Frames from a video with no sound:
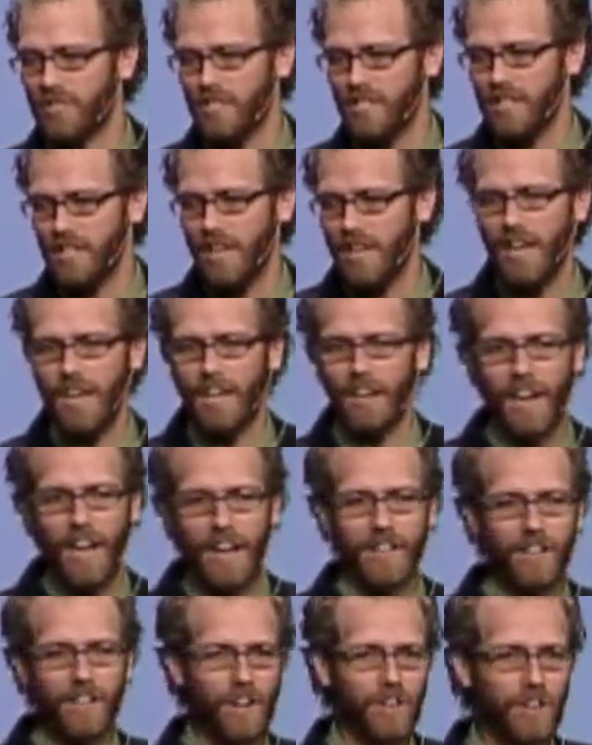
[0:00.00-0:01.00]
see an
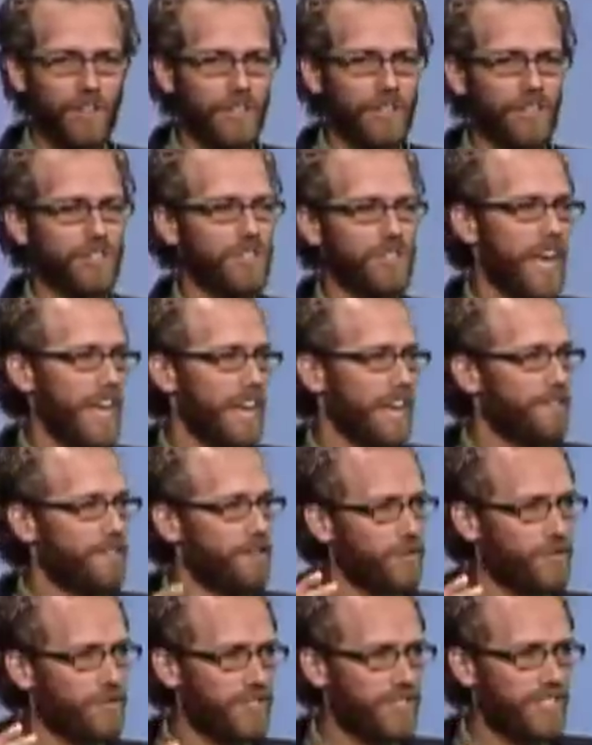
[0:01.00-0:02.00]
icon or this or that, and
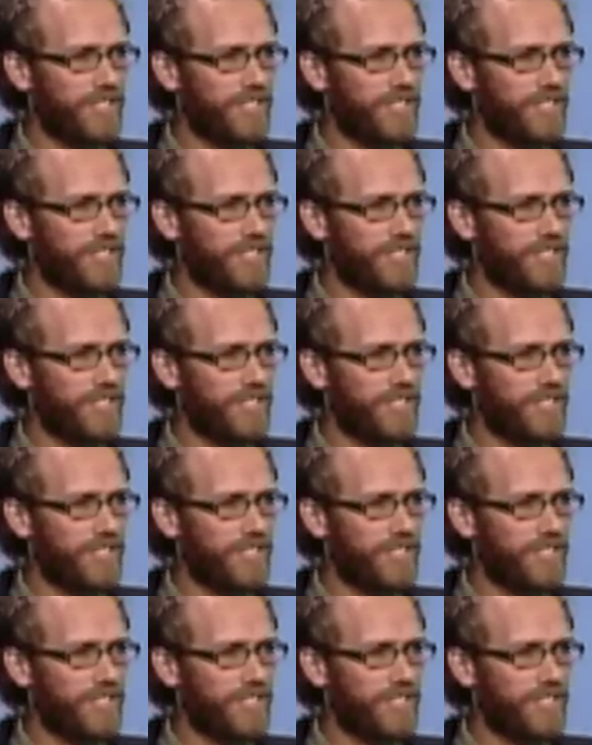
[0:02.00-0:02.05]
if you've